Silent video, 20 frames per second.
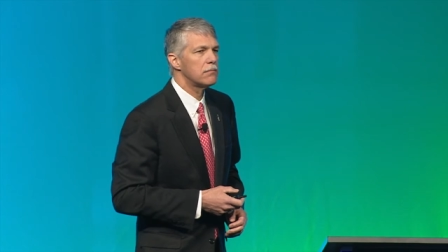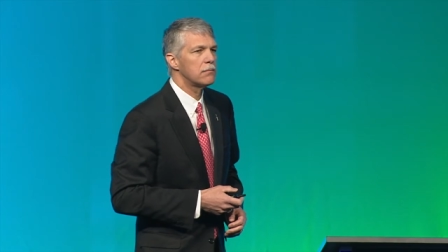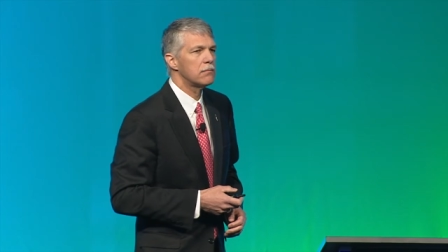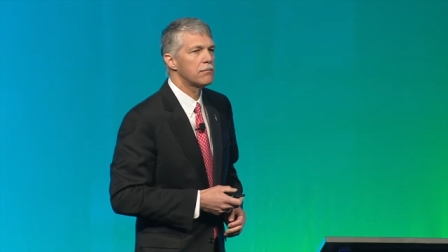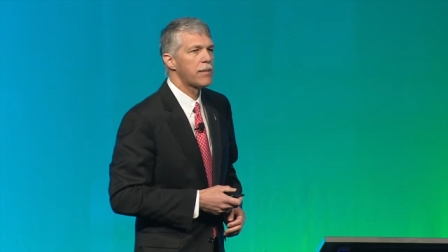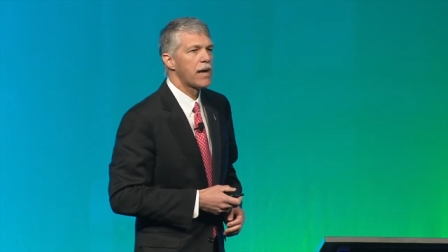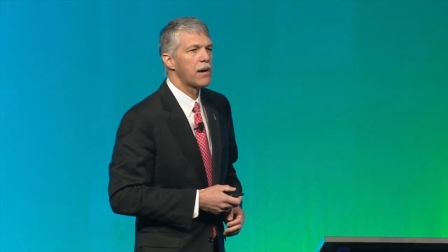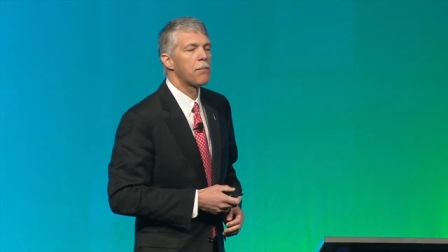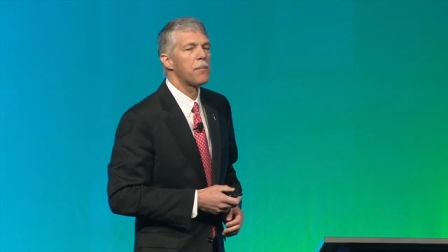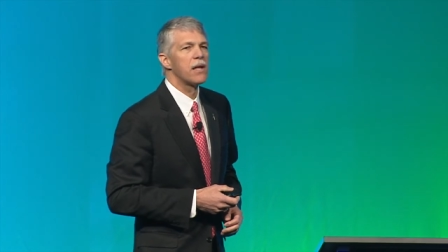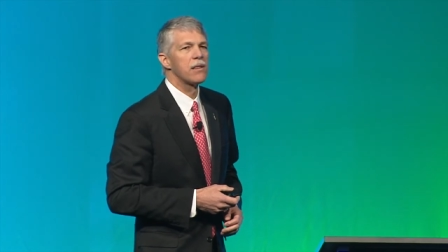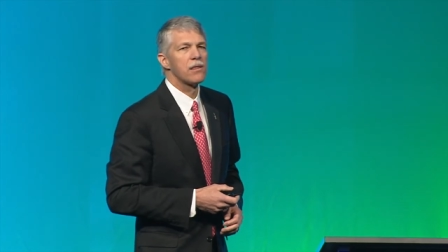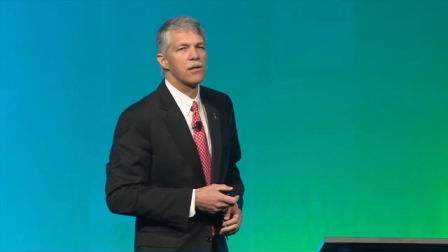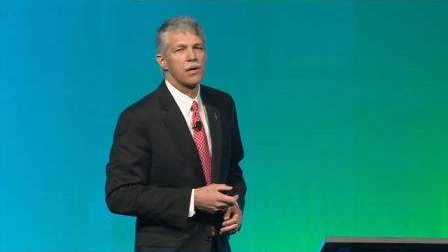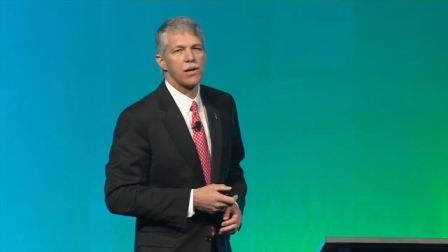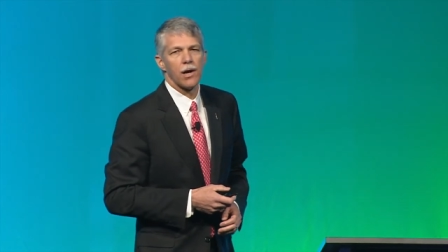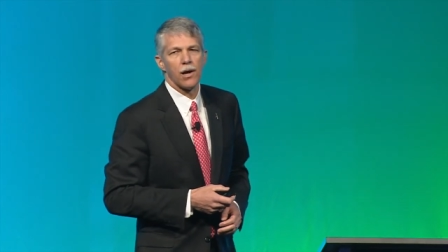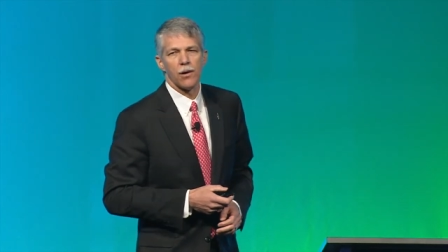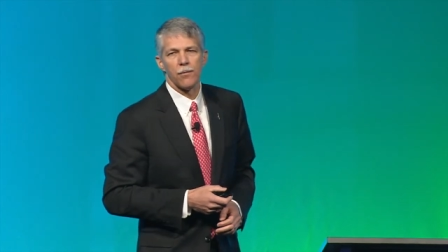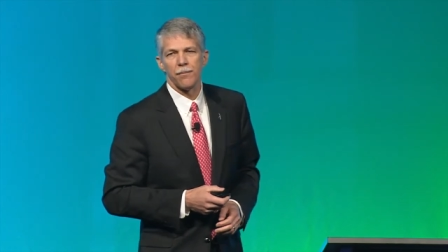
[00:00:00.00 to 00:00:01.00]
about a month
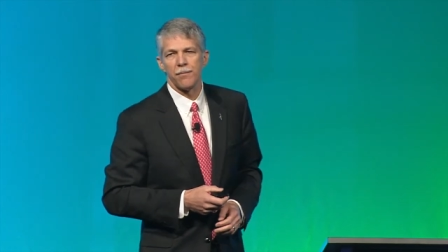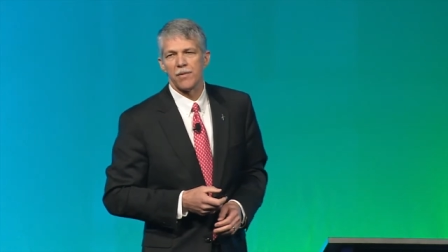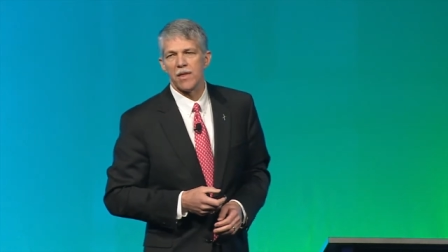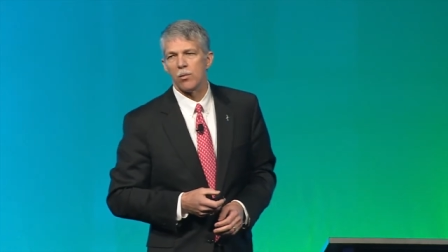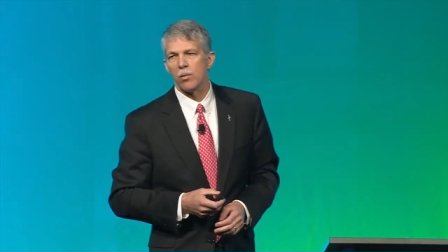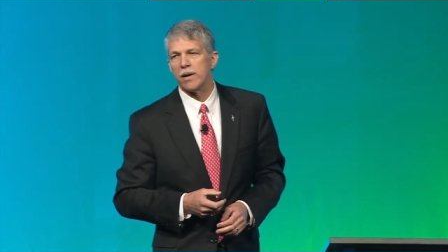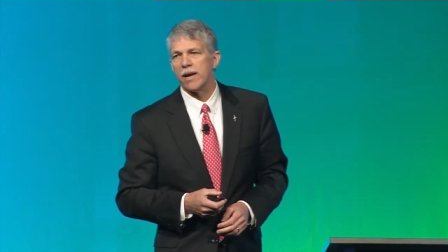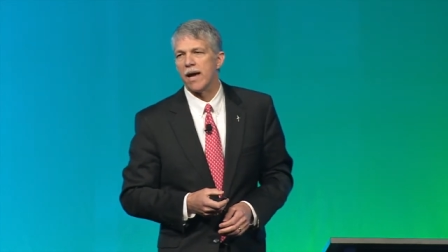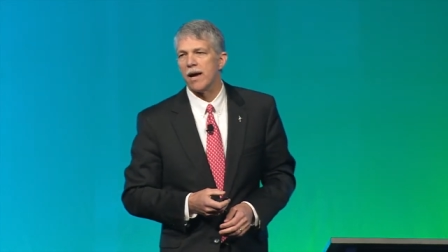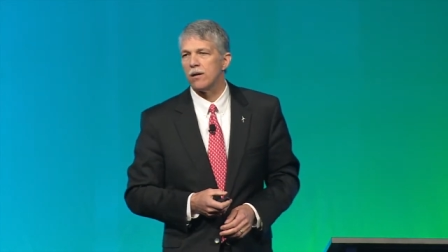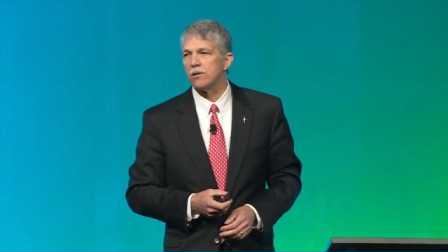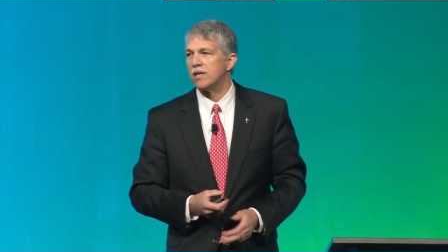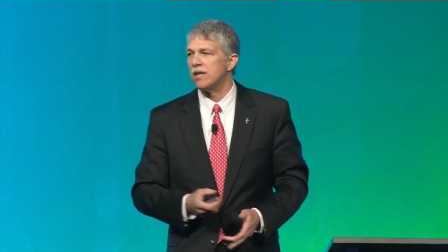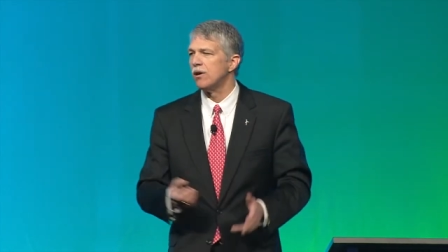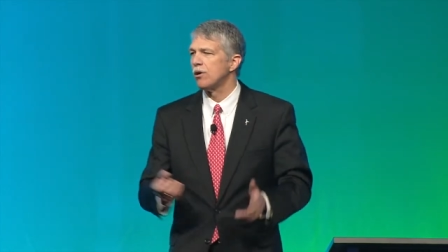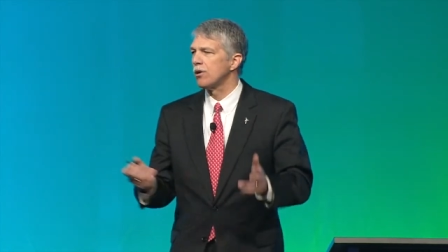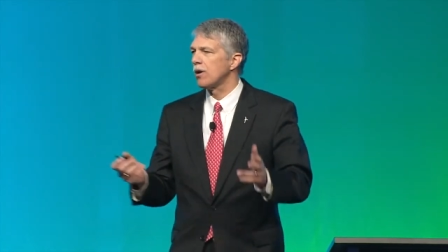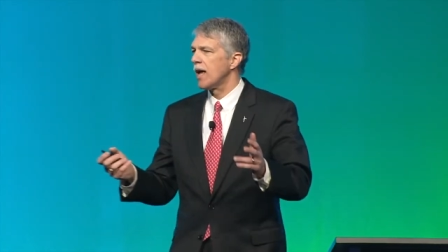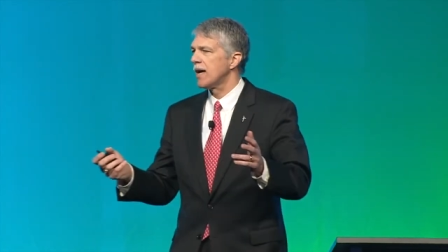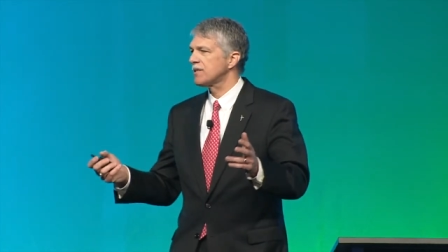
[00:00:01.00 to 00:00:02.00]
ago that we held
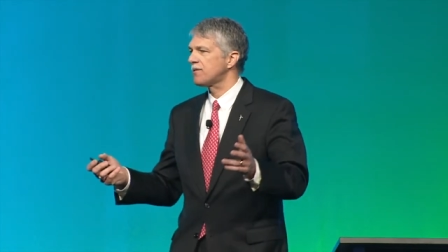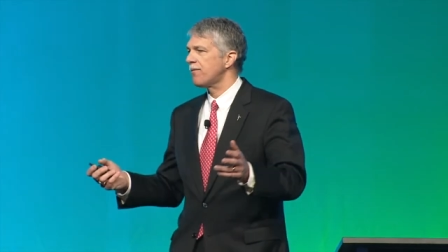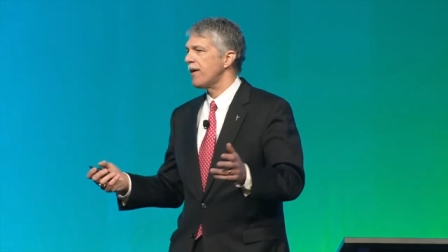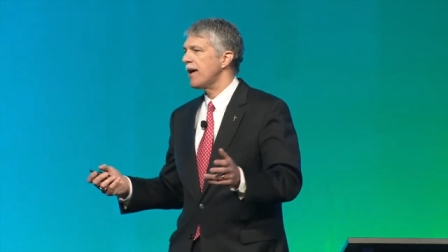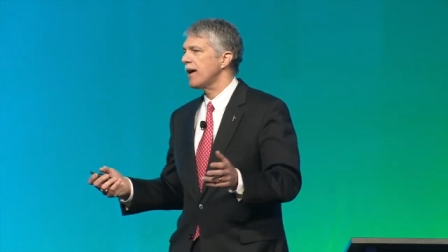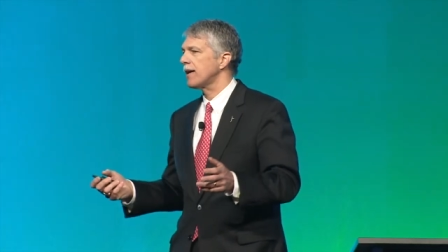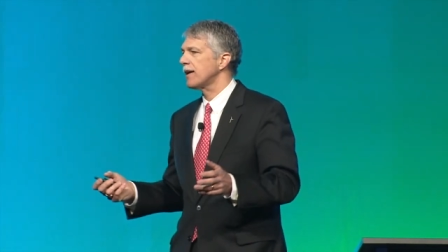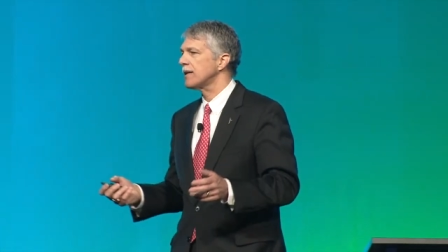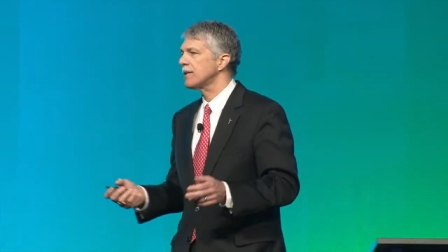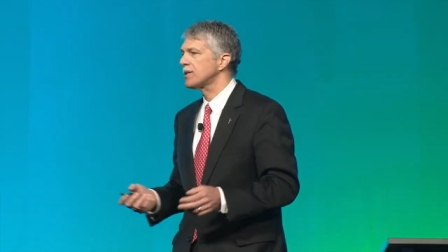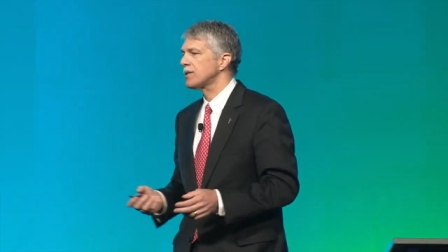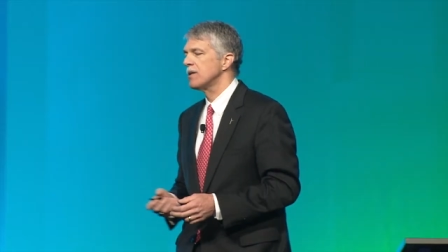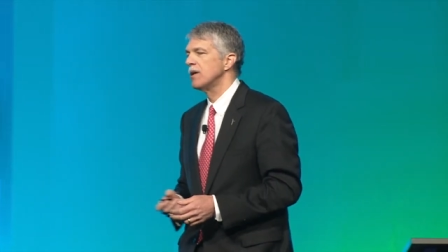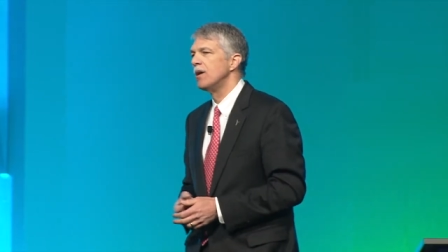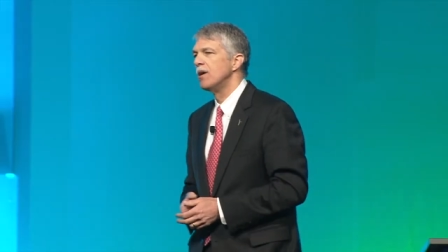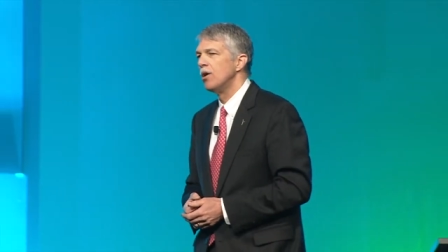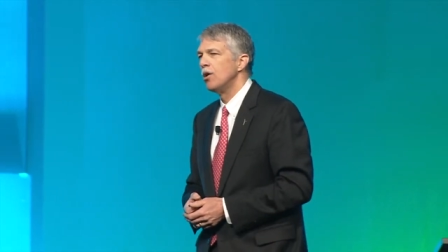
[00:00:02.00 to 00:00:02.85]
here in Las Vegas